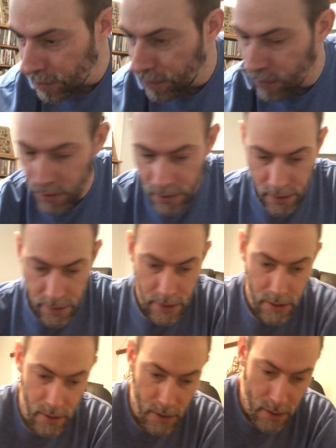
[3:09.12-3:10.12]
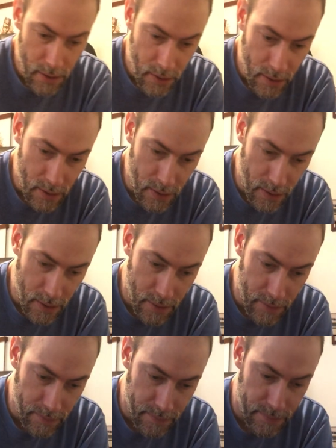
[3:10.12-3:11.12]
before.
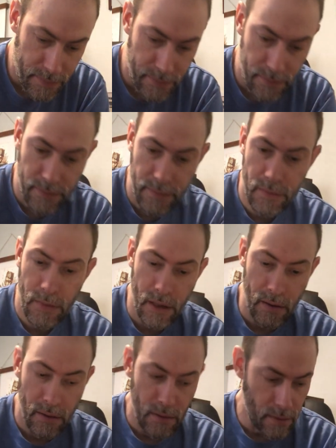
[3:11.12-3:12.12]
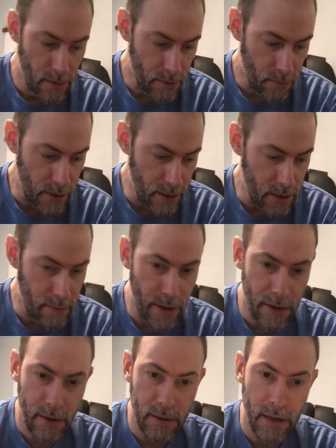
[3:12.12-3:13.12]
Another one on the
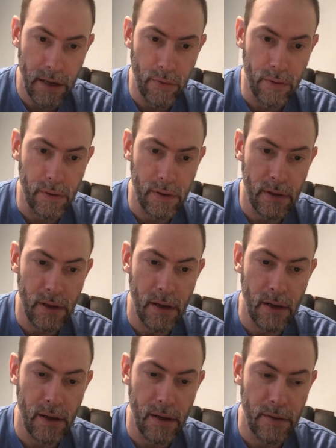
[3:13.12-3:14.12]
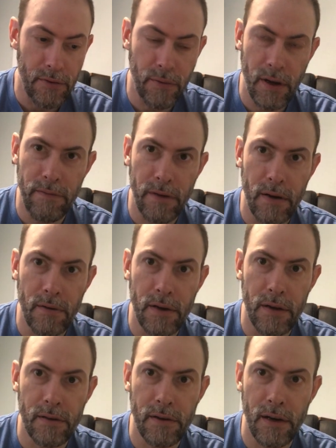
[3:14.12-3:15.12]
America label. This one I found
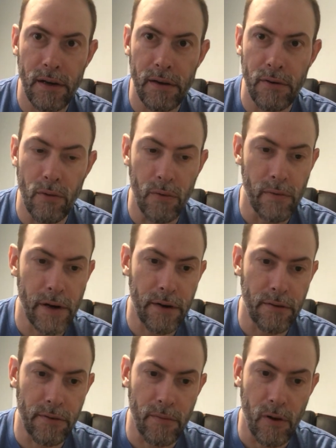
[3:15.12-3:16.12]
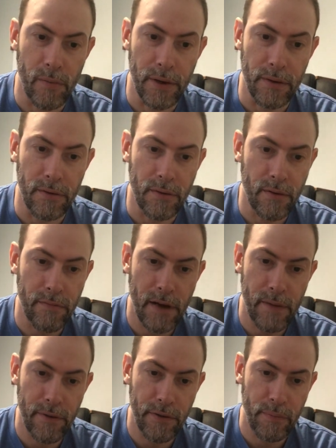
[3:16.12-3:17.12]
at Noble Records of all places, the
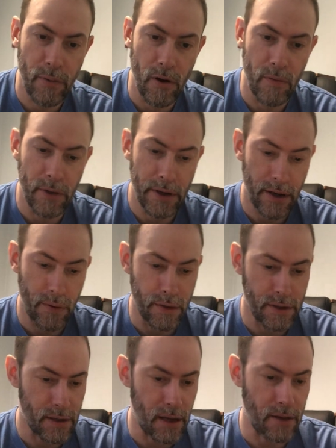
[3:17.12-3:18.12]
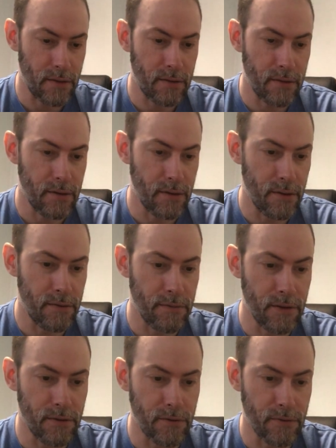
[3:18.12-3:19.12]
Fabulous Paul Blay Quintet. This
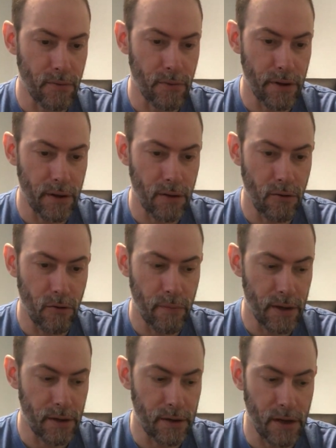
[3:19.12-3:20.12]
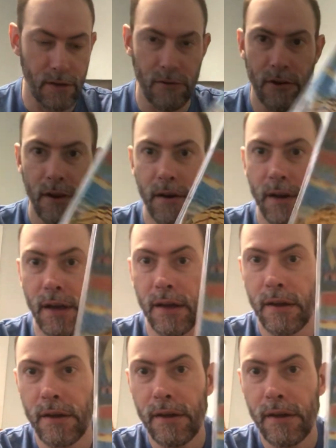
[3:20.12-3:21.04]
features Ornette Coleman and Don Cherry.